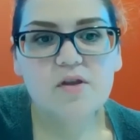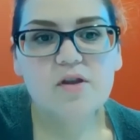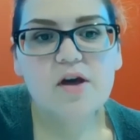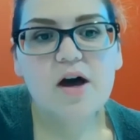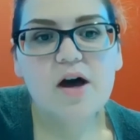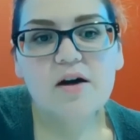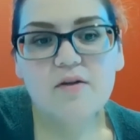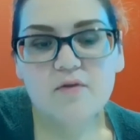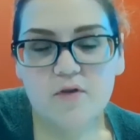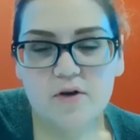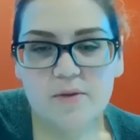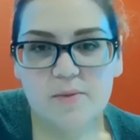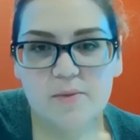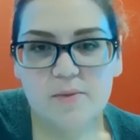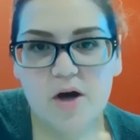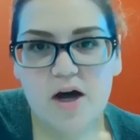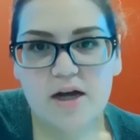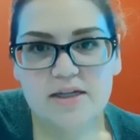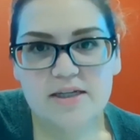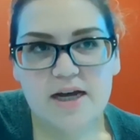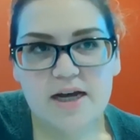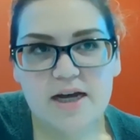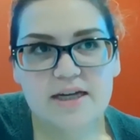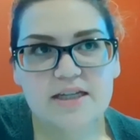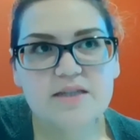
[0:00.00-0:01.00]
With long-form
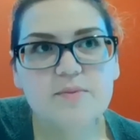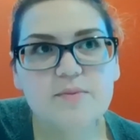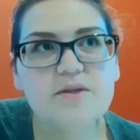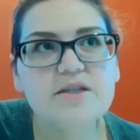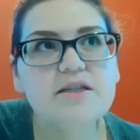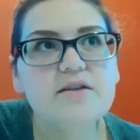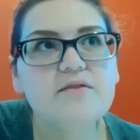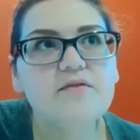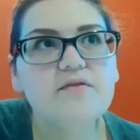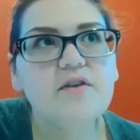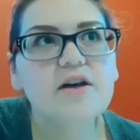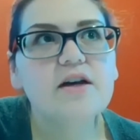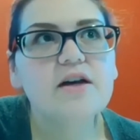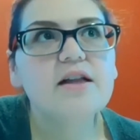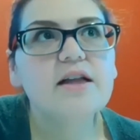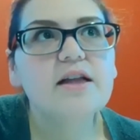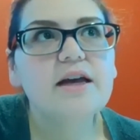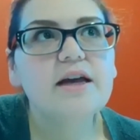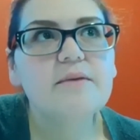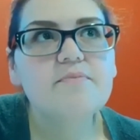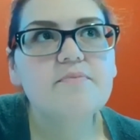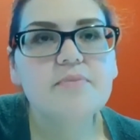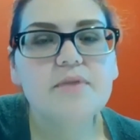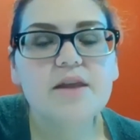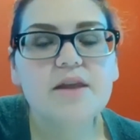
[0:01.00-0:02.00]
contacts
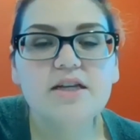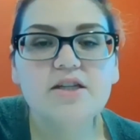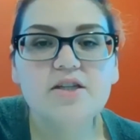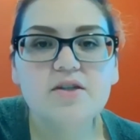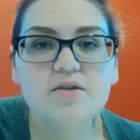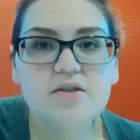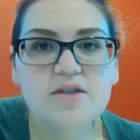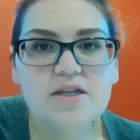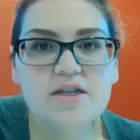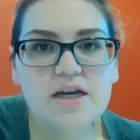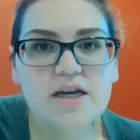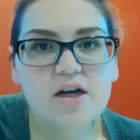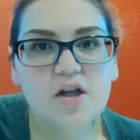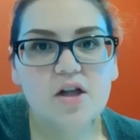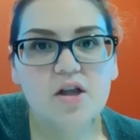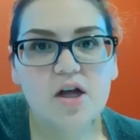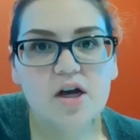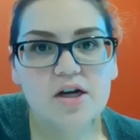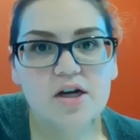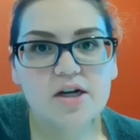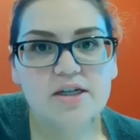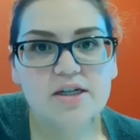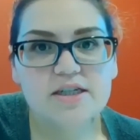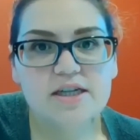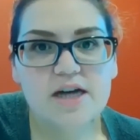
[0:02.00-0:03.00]
specifically, they do take a
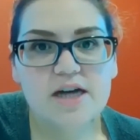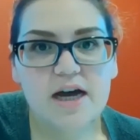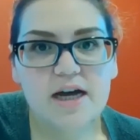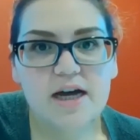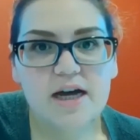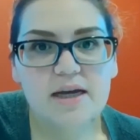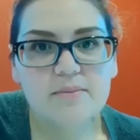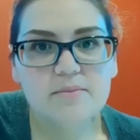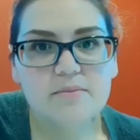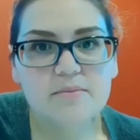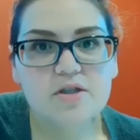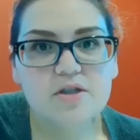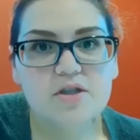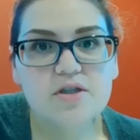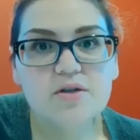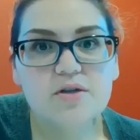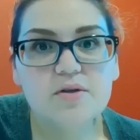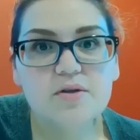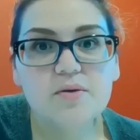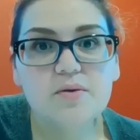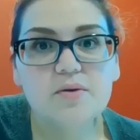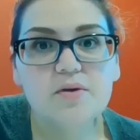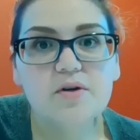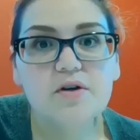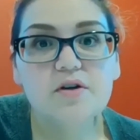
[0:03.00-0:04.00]
longer time
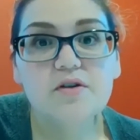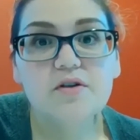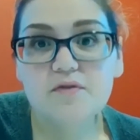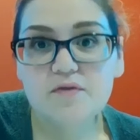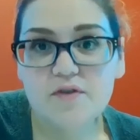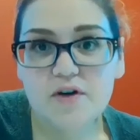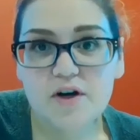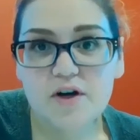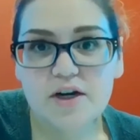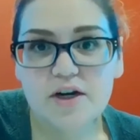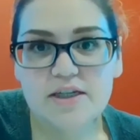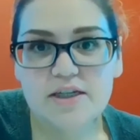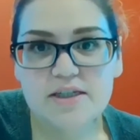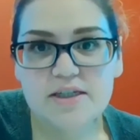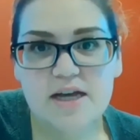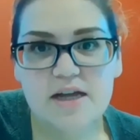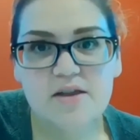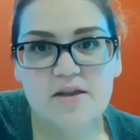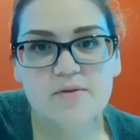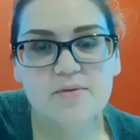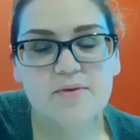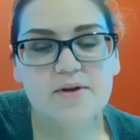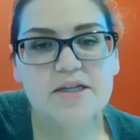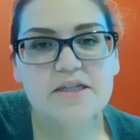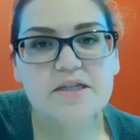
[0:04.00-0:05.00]
to convert,
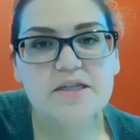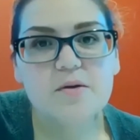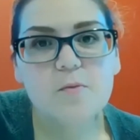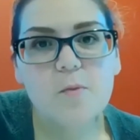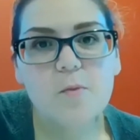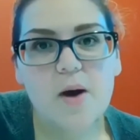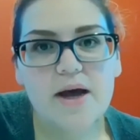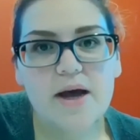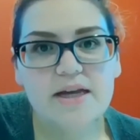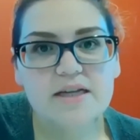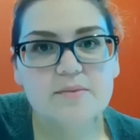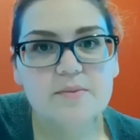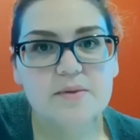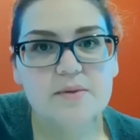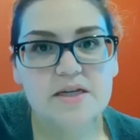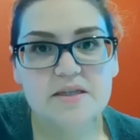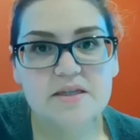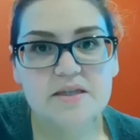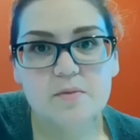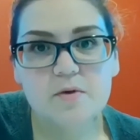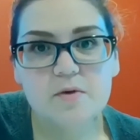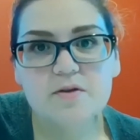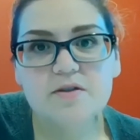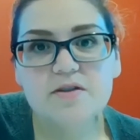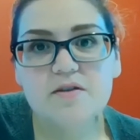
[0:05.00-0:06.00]
and the reason why is
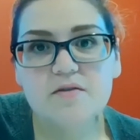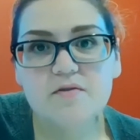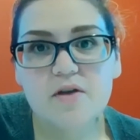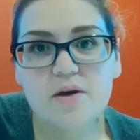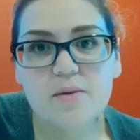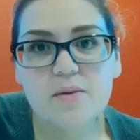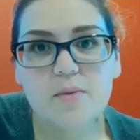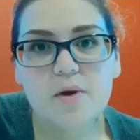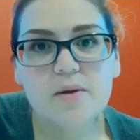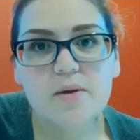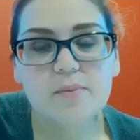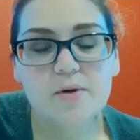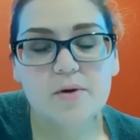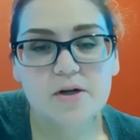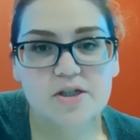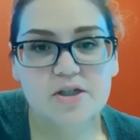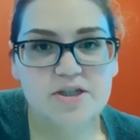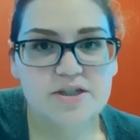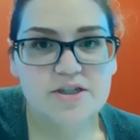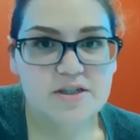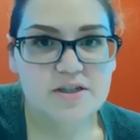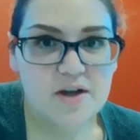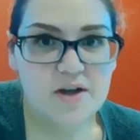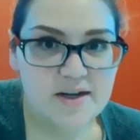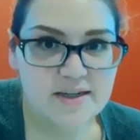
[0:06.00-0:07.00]
because most of them are
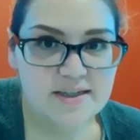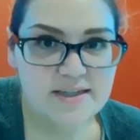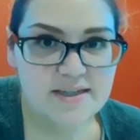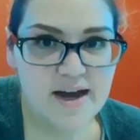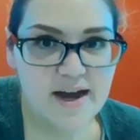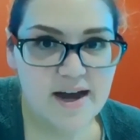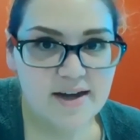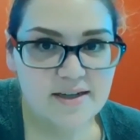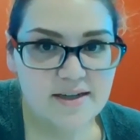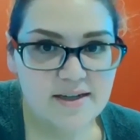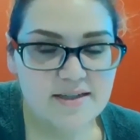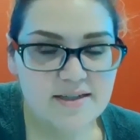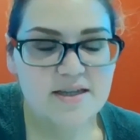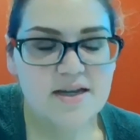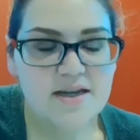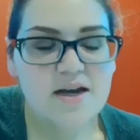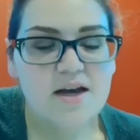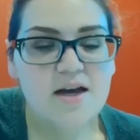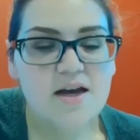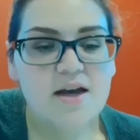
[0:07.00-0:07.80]
purchase contacts.